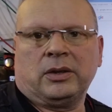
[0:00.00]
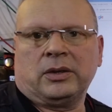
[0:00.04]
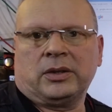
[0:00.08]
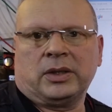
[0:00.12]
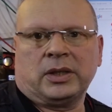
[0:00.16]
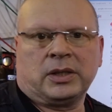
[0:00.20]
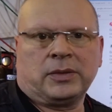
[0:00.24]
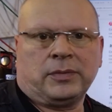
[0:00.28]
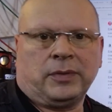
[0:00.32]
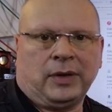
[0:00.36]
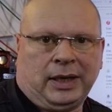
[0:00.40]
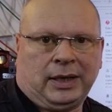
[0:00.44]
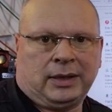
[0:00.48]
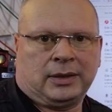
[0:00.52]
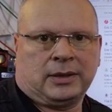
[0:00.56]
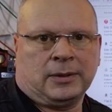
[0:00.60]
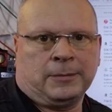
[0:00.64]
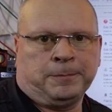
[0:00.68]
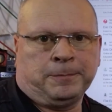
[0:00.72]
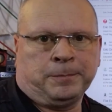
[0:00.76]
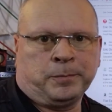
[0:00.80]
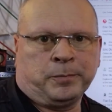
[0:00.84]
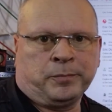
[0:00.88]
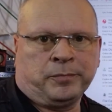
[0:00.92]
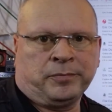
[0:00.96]
Earth is flat.
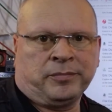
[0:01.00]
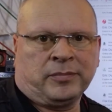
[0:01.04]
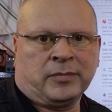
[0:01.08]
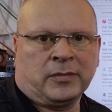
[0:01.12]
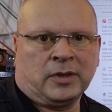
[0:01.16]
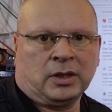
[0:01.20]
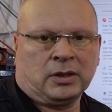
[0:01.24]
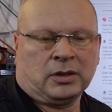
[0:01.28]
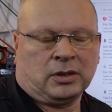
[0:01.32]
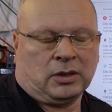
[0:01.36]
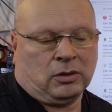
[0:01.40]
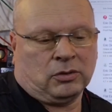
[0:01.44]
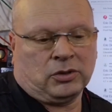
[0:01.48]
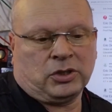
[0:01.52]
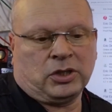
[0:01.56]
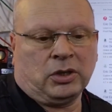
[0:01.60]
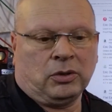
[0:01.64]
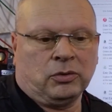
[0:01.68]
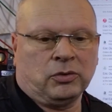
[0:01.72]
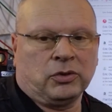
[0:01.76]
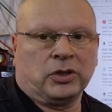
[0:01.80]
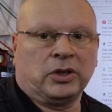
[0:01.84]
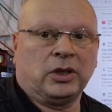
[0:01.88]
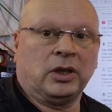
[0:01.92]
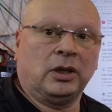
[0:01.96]
So
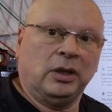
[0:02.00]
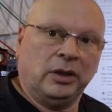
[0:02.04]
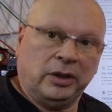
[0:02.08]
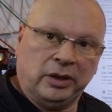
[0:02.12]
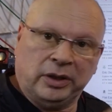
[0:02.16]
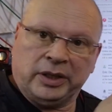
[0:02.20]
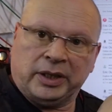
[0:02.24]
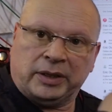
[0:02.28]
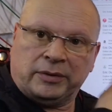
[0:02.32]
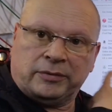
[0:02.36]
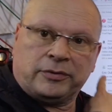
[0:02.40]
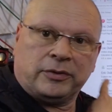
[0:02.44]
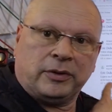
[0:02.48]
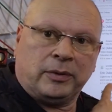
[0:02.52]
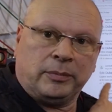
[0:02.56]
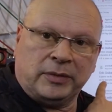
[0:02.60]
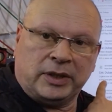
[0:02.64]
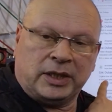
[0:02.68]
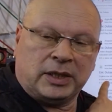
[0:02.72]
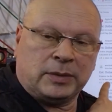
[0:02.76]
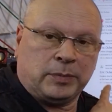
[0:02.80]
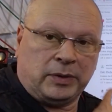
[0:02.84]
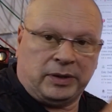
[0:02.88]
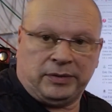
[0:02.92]
children are learning from these.